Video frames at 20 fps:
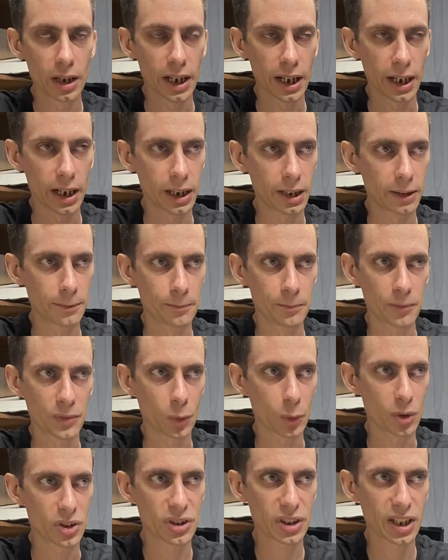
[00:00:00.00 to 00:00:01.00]
And
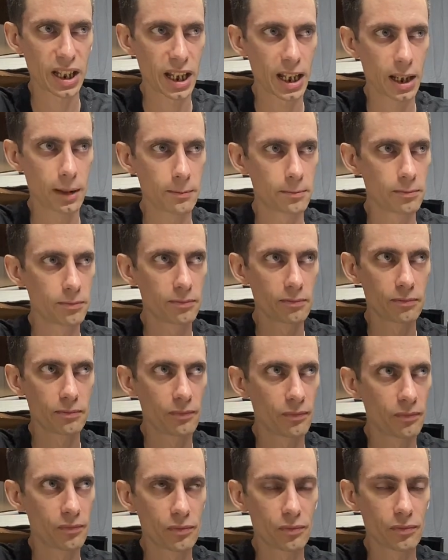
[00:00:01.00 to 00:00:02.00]
we just can't
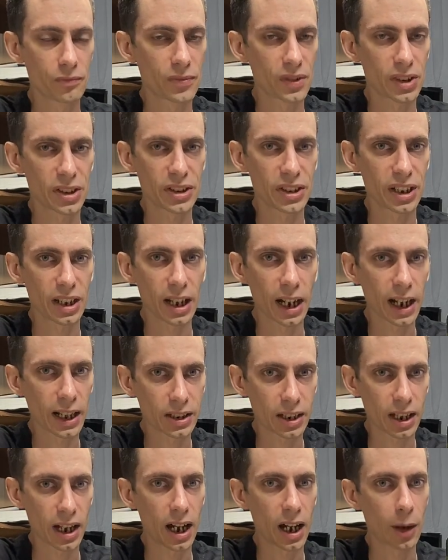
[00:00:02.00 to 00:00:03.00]
see
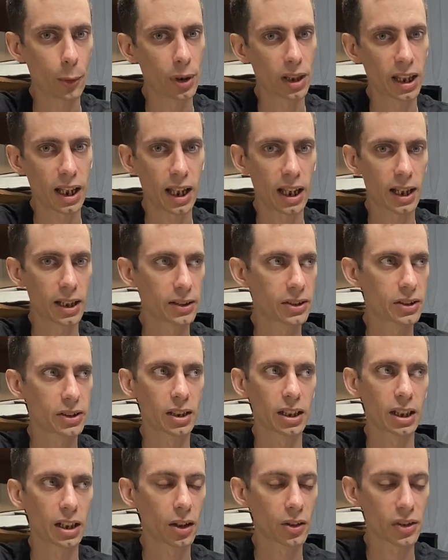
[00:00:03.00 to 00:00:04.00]
eye to eye. We
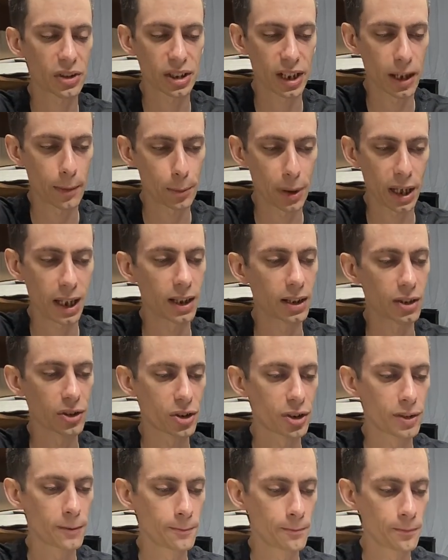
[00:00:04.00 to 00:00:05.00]
can't get on the same
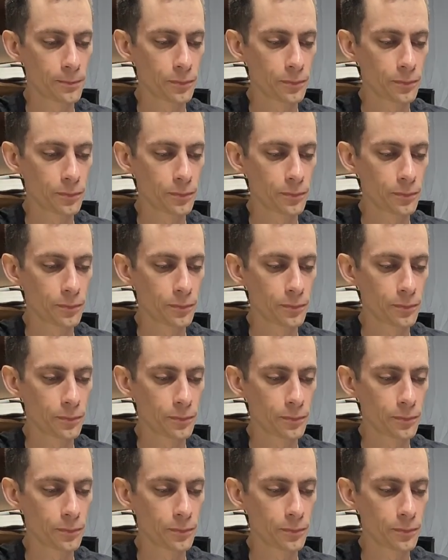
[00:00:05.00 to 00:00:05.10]
page.